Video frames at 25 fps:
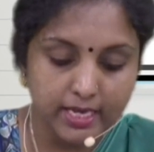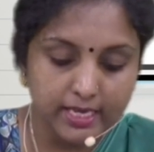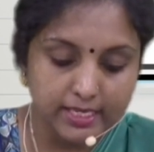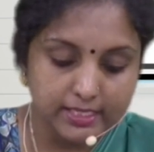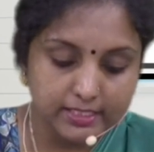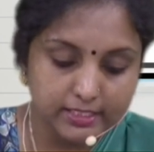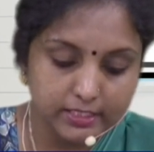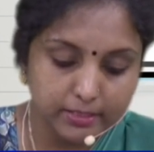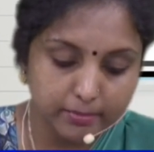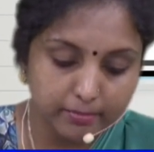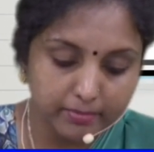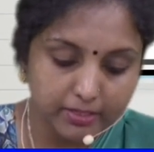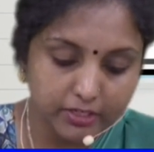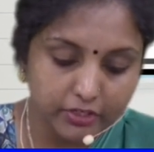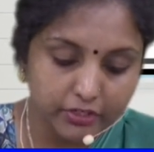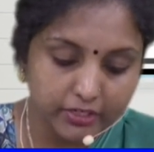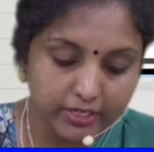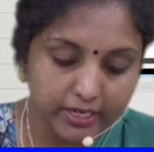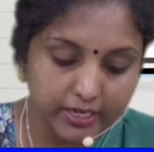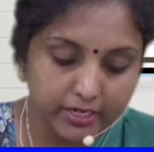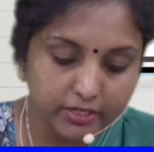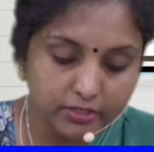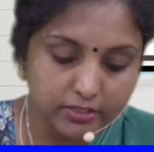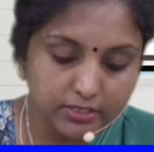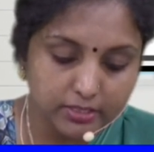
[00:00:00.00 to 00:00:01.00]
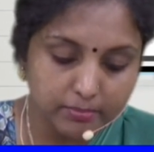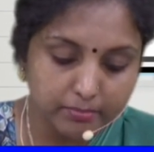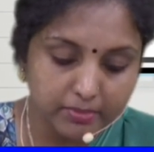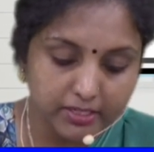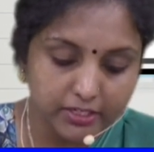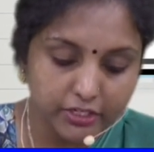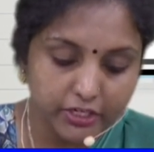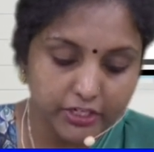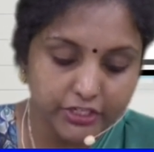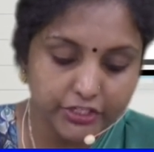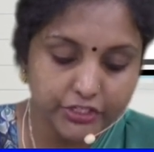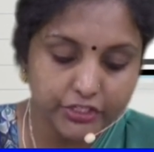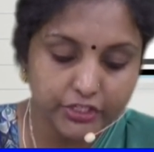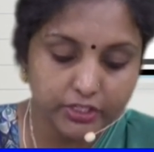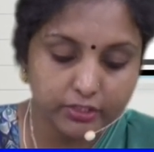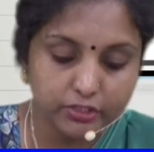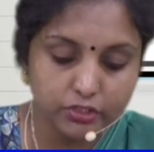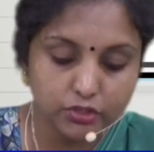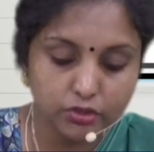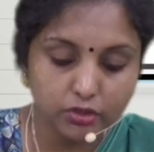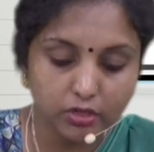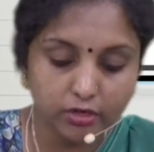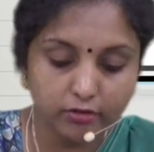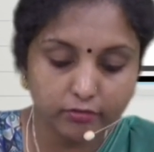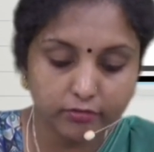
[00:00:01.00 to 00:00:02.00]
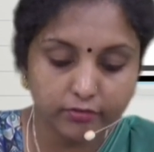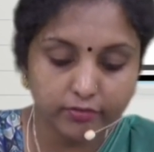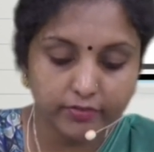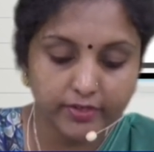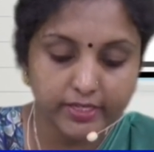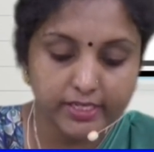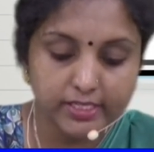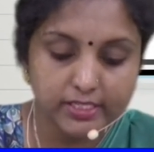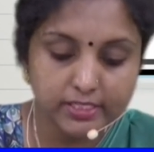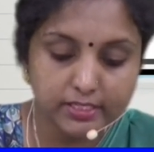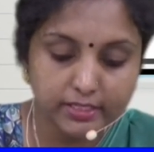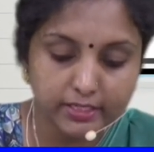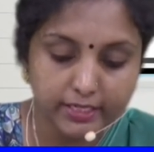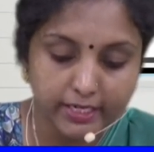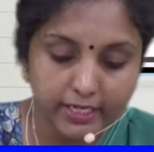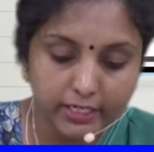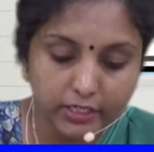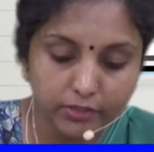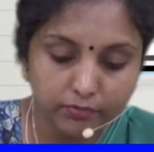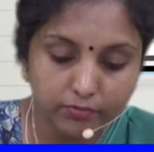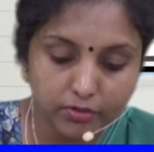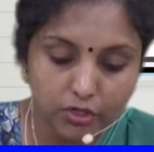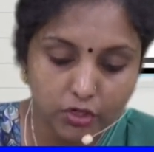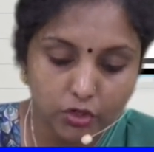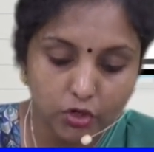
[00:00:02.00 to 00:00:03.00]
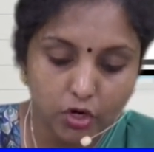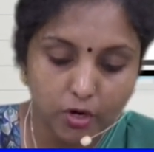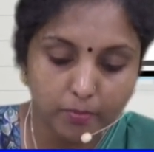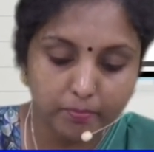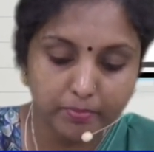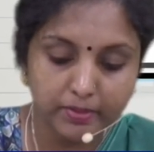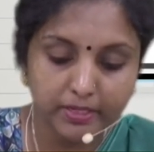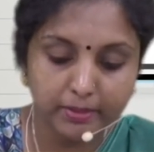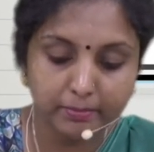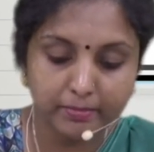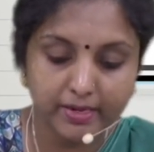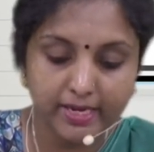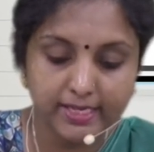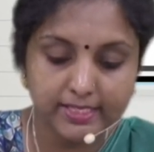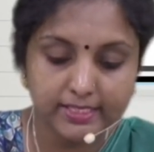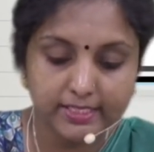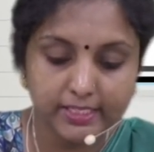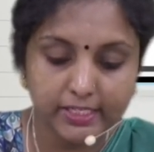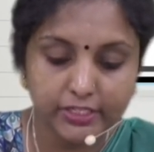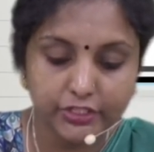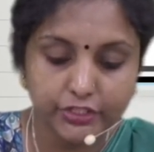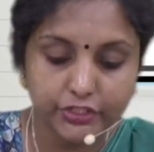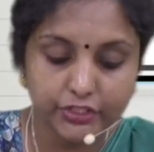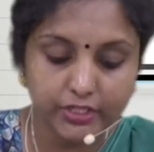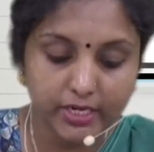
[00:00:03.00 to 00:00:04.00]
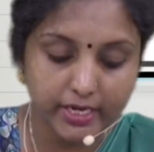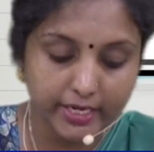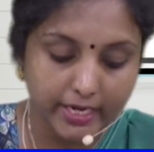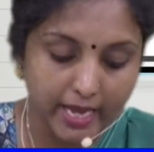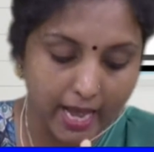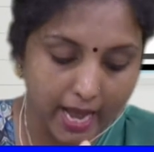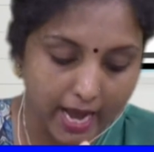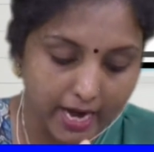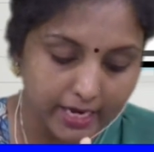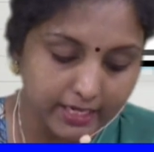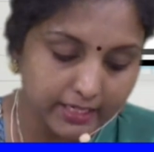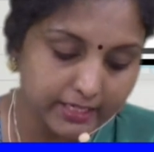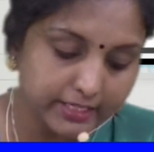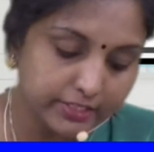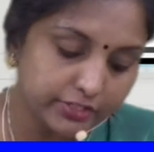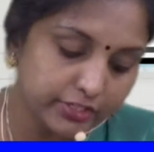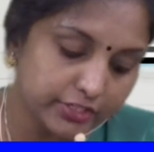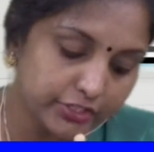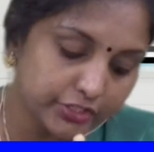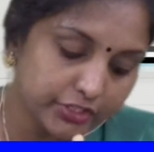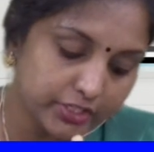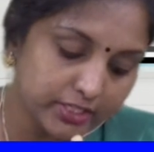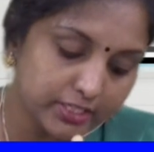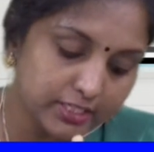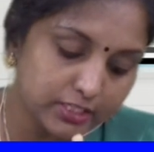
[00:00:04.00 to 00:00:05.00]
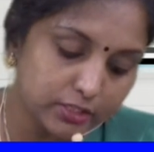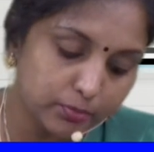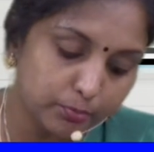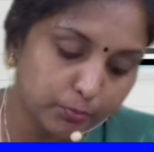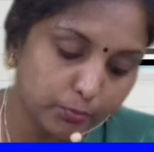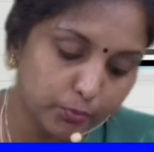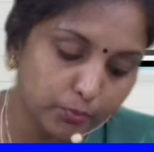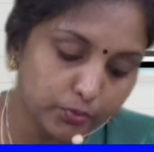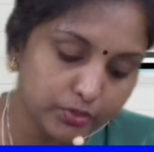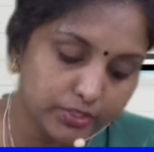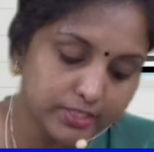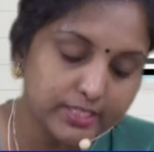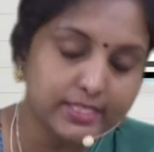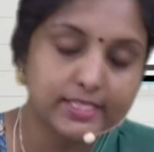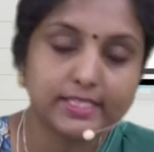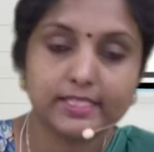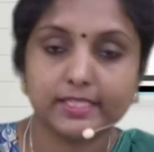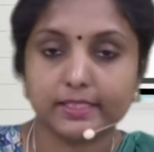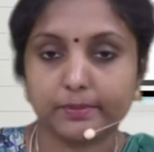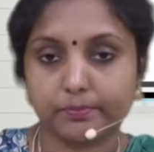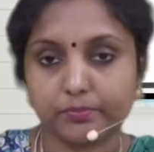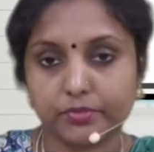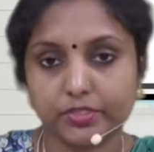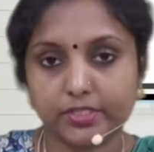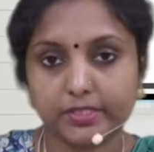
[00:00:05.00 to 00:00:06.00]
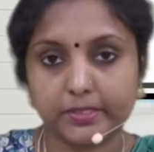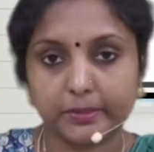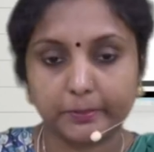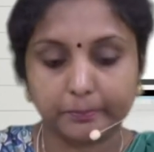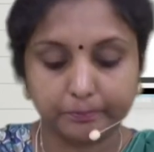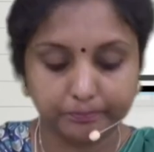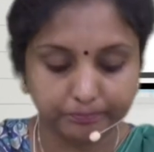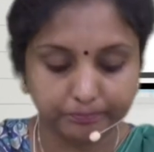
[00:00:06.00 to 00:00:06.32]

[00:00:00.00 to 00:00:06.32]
simulation softwares, network optimization, and decision support systems.